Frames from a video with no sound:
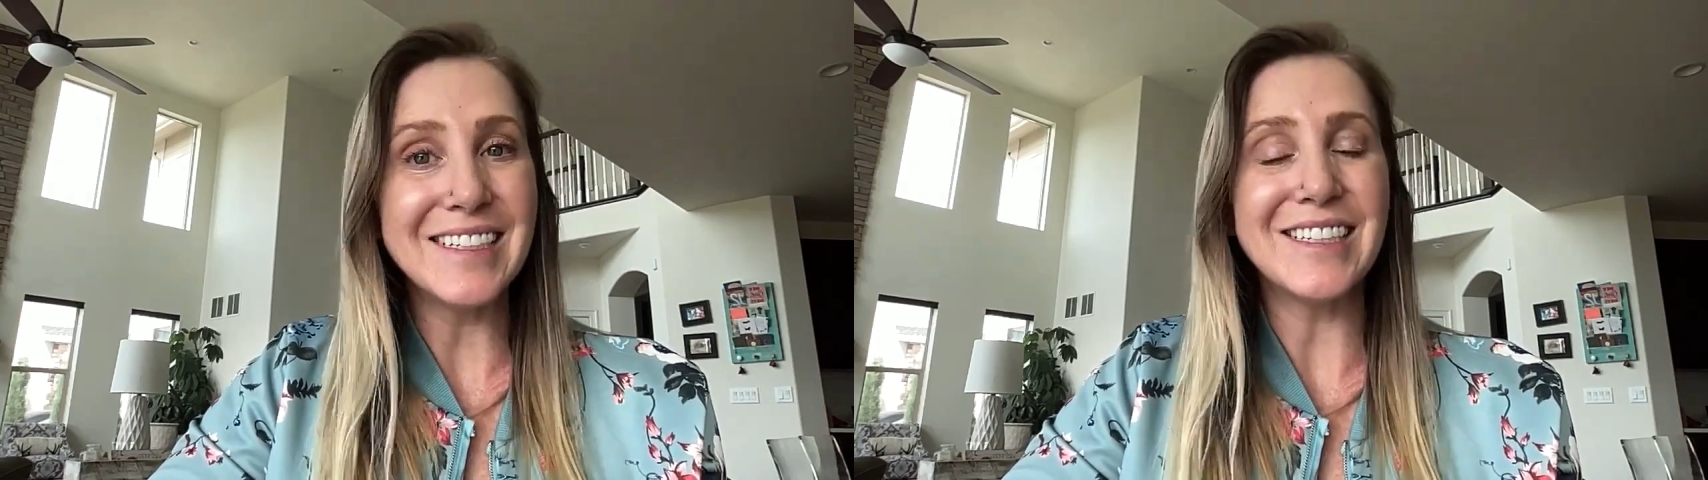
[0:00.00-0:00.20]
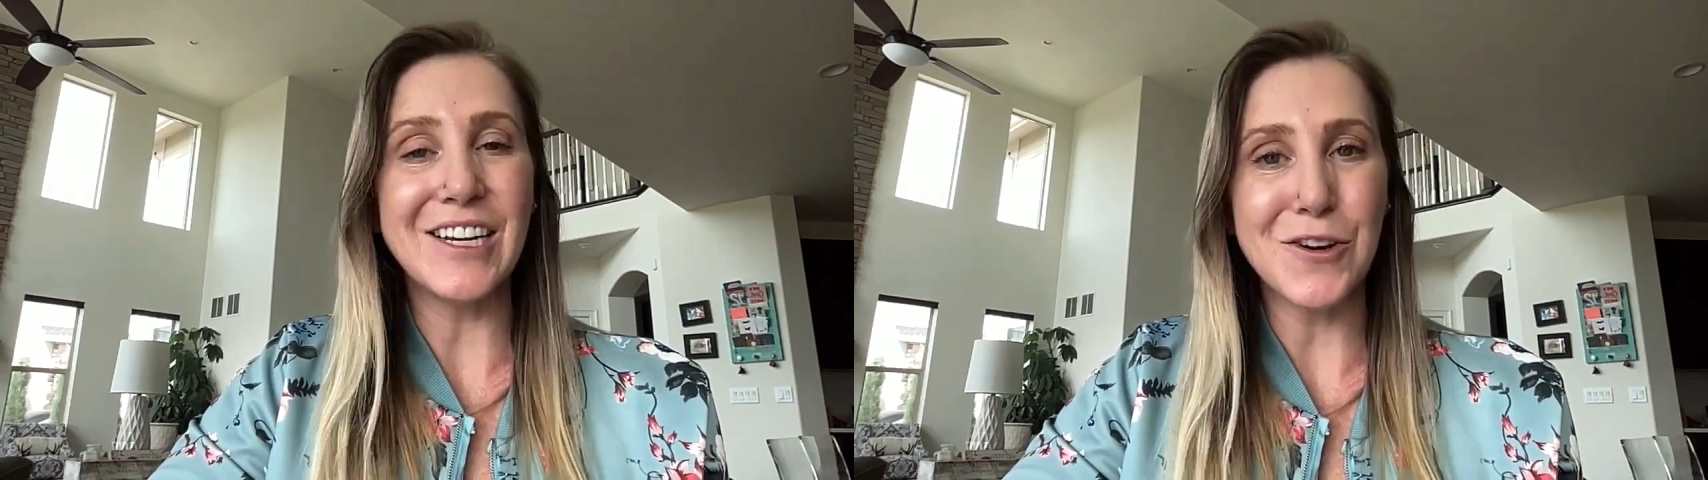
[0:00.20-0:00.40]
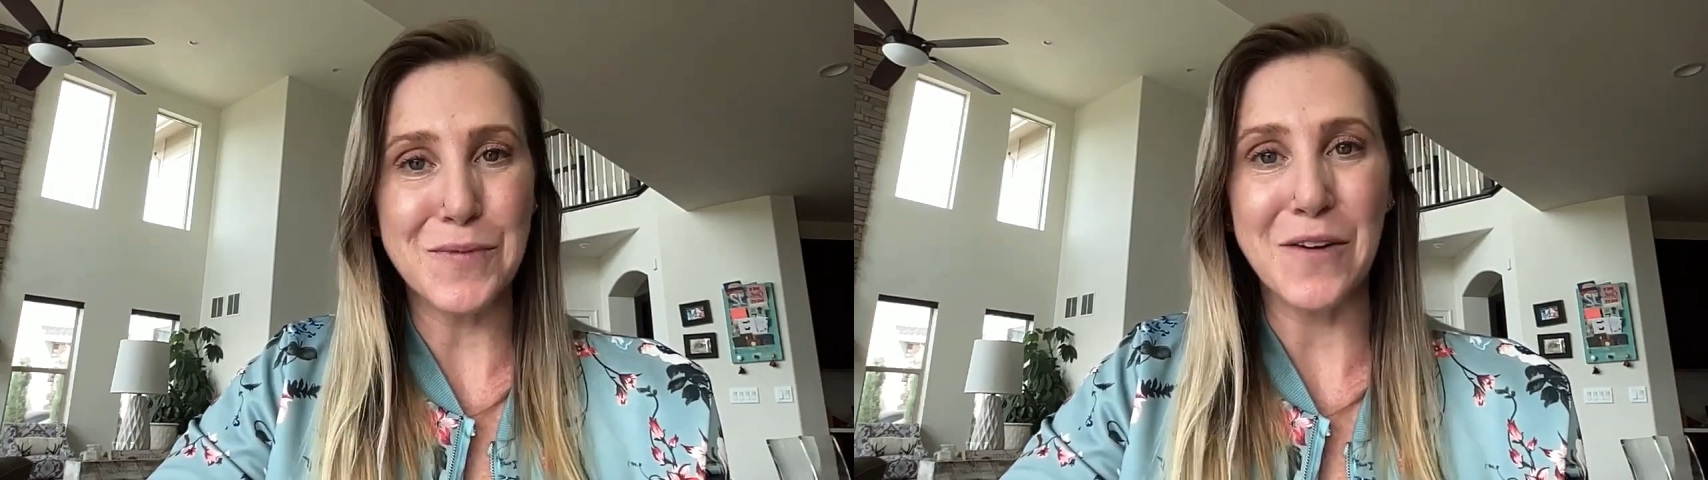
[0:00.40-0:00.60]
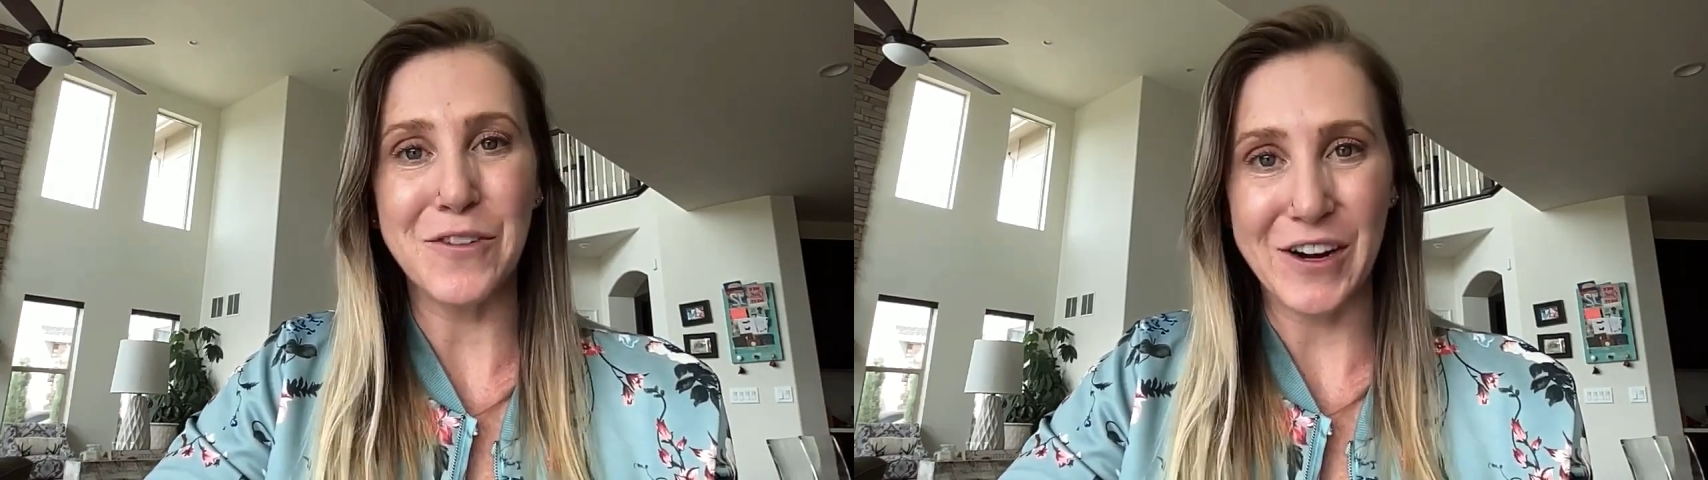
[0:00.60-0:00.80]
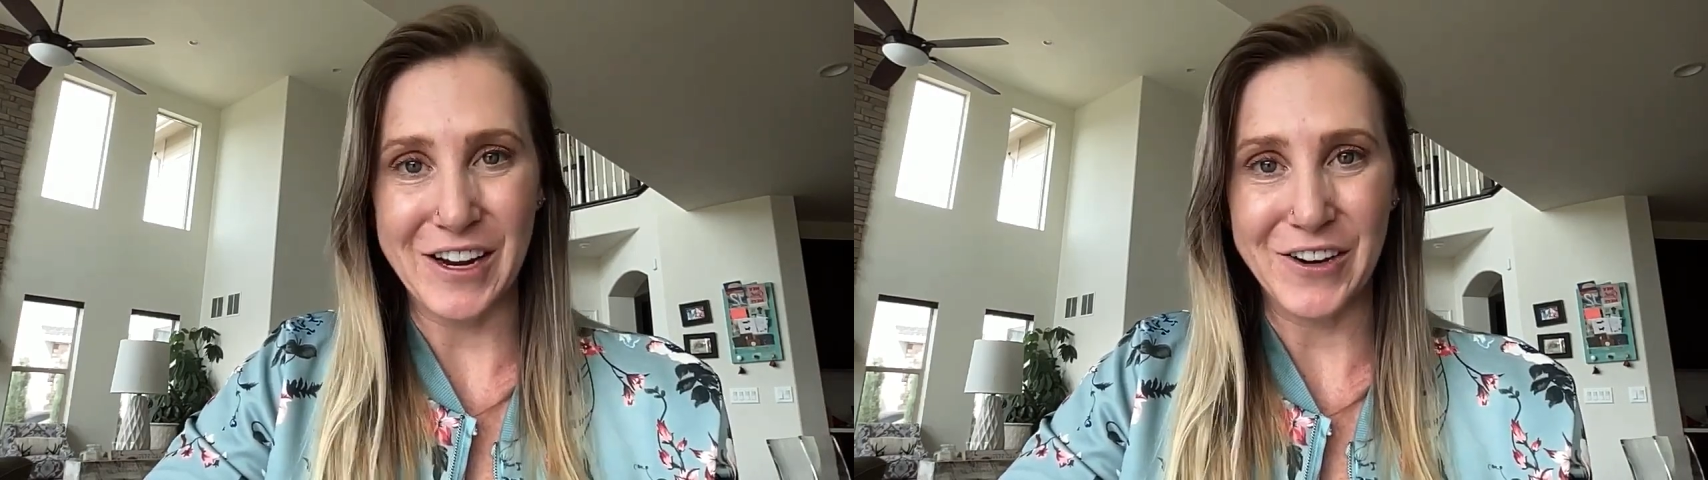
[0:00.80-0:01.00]
into your
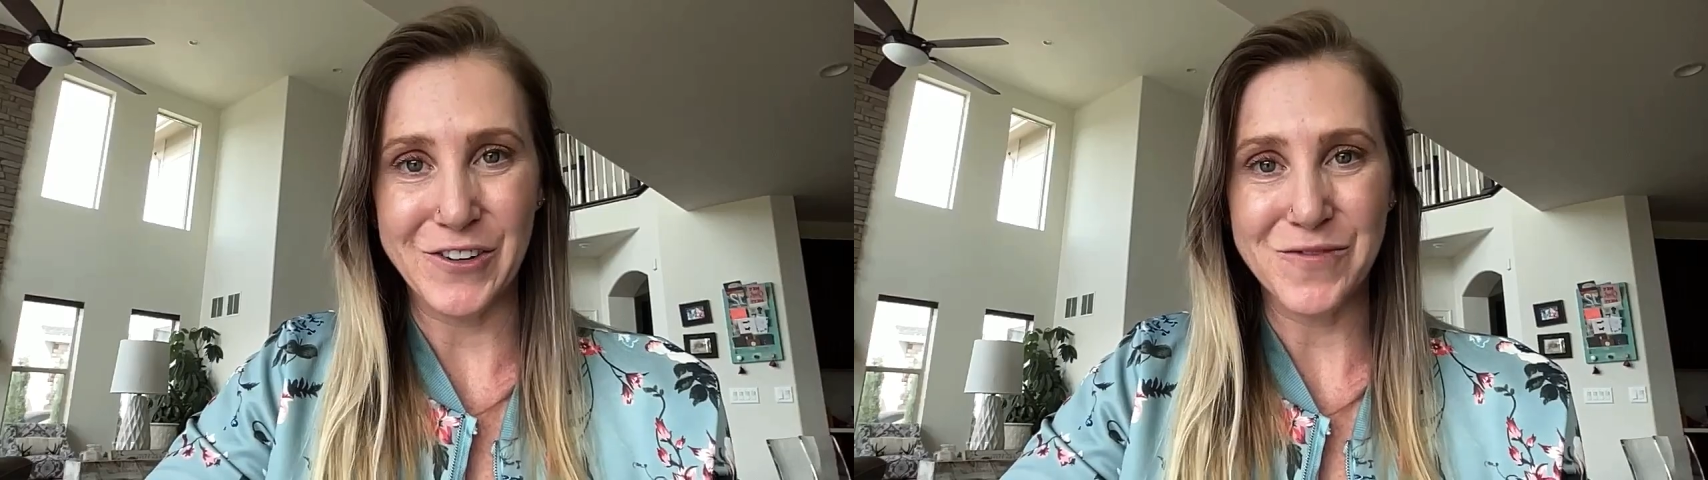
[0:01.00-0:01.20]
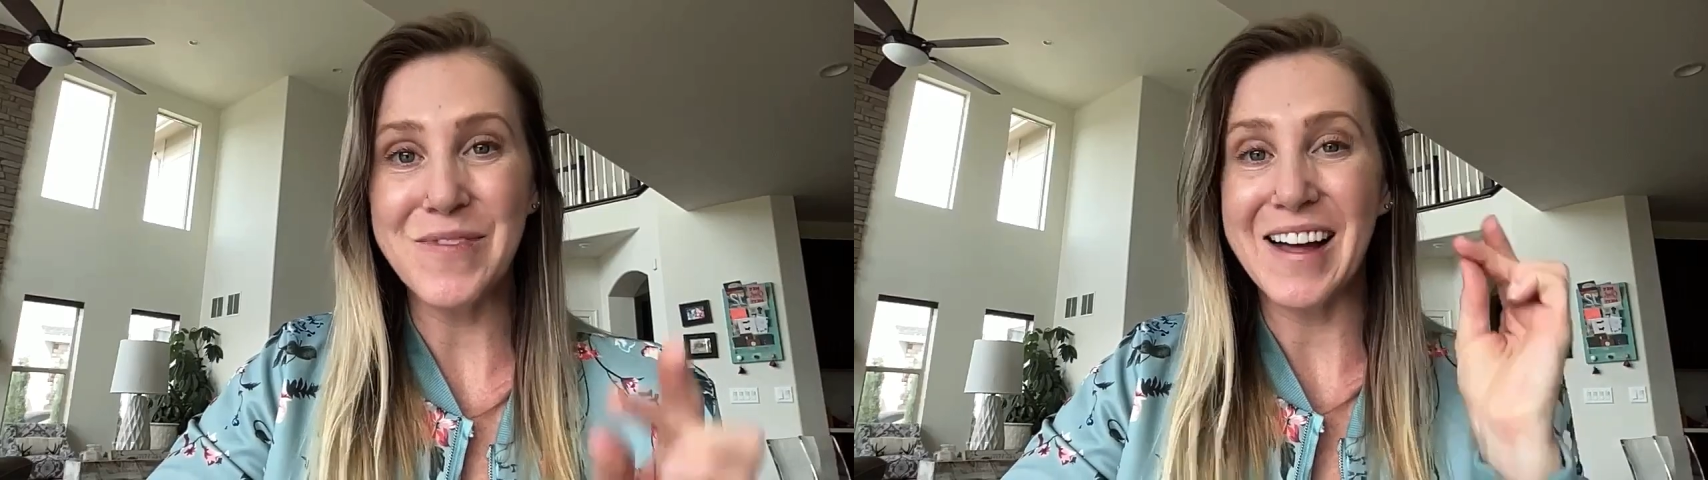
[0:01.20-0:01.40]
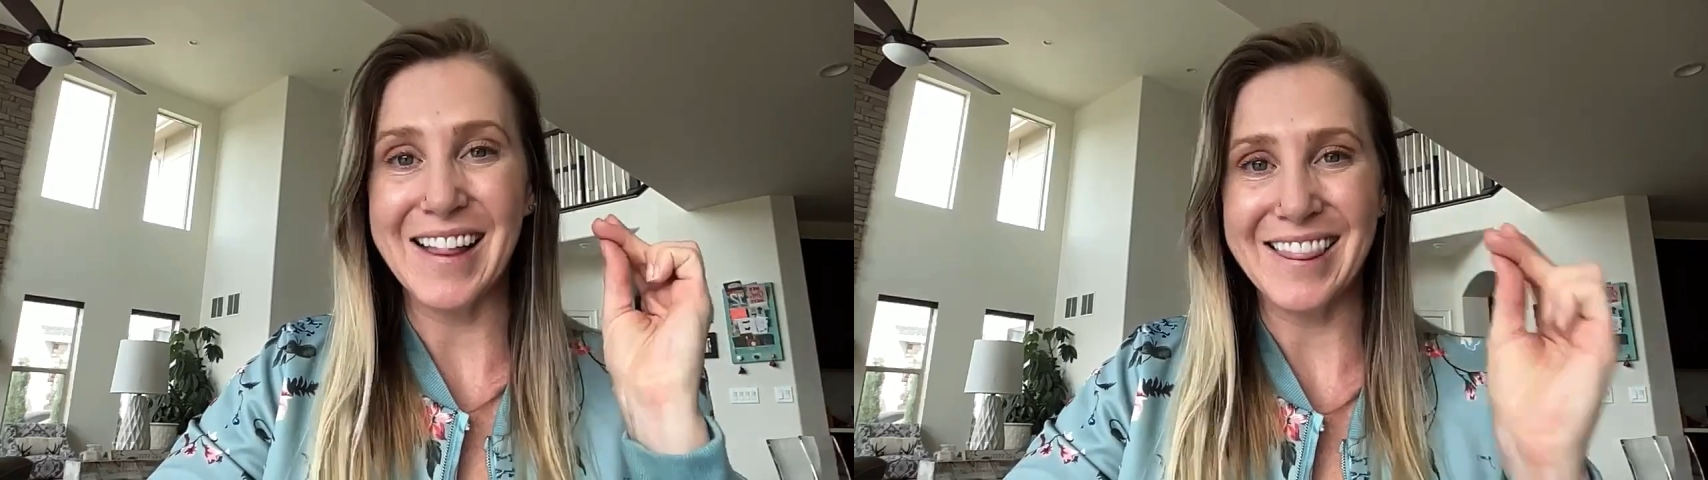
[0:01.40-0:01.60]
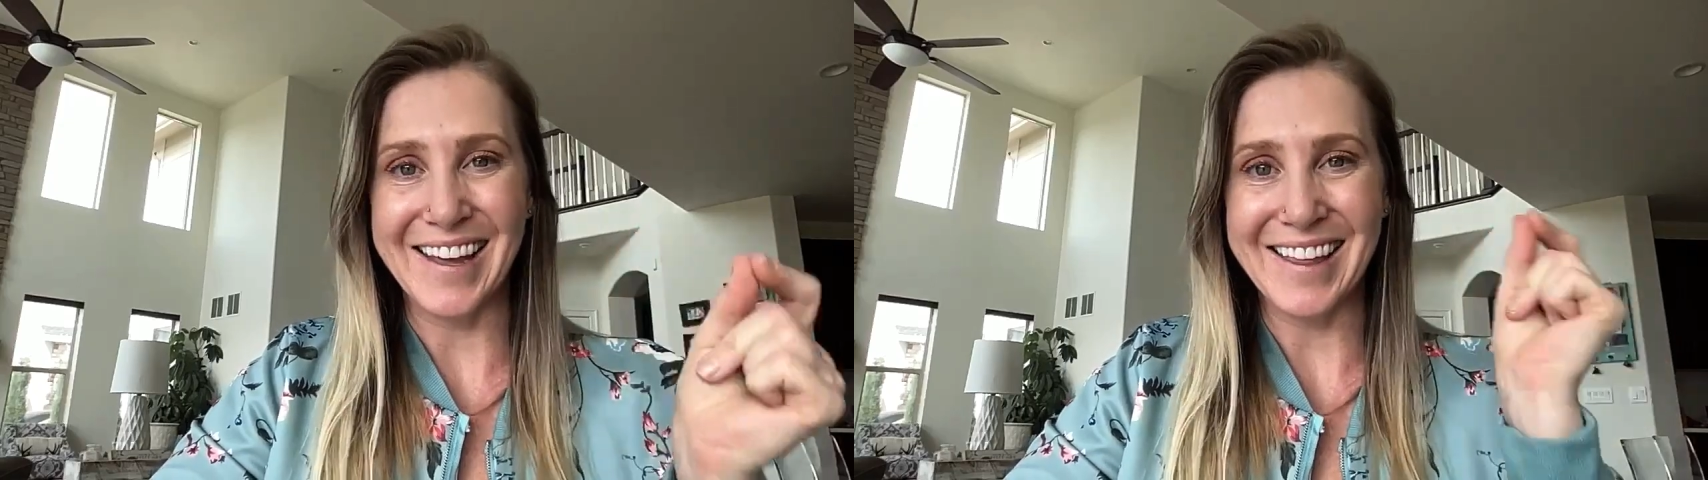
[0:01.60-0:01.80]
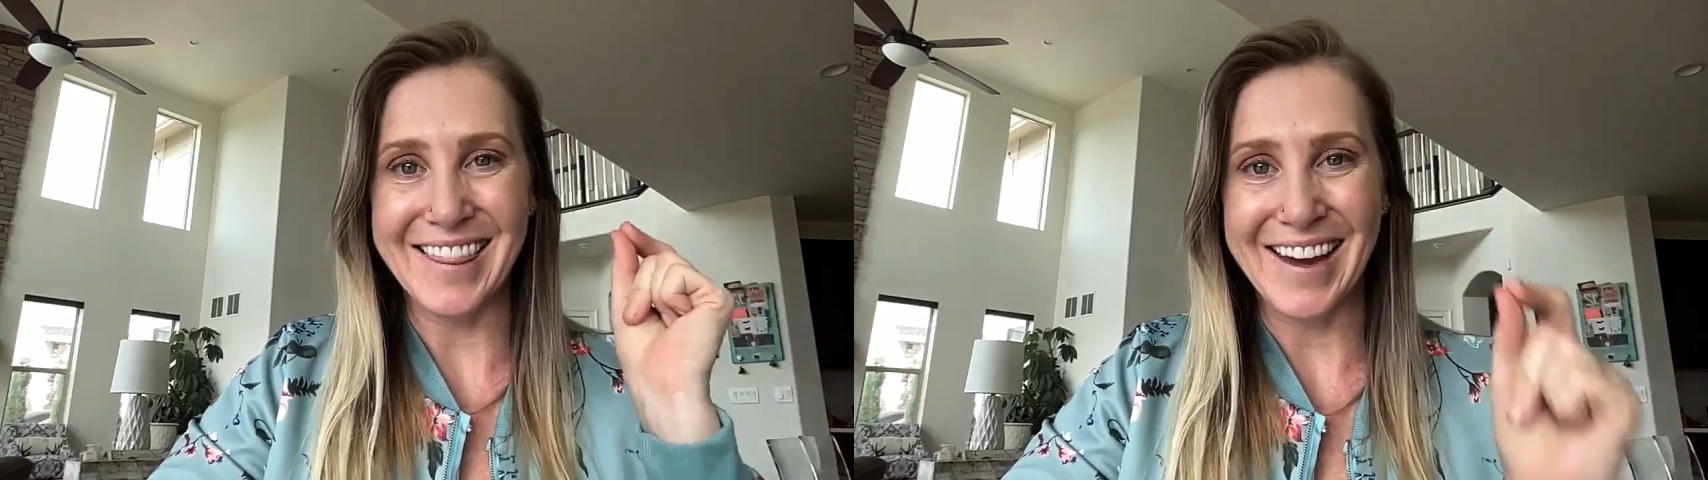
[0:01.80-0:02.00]
Buffer queue,
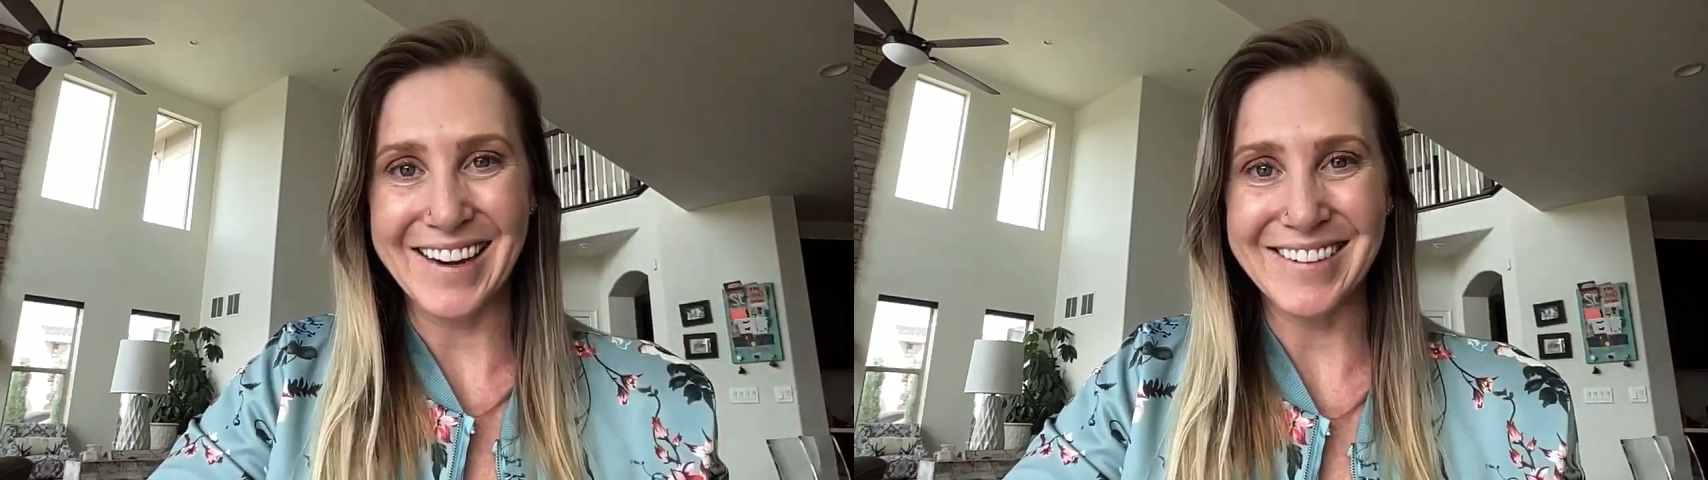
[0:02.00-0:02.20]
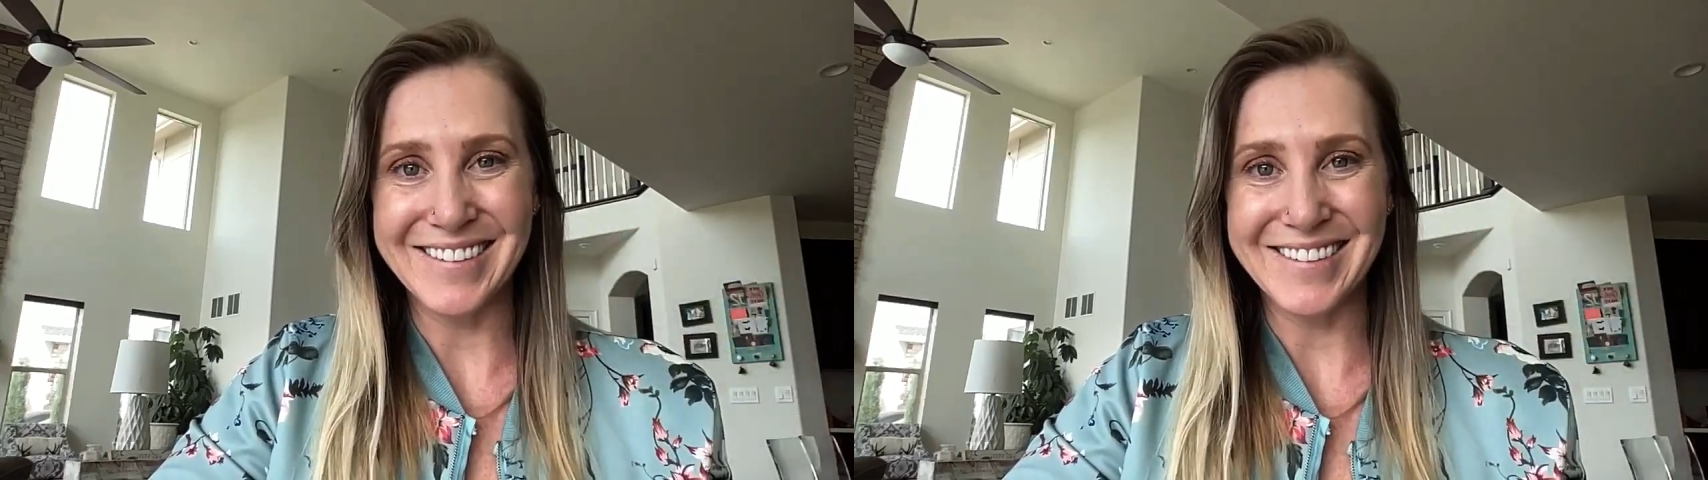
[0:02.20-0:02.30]
like that.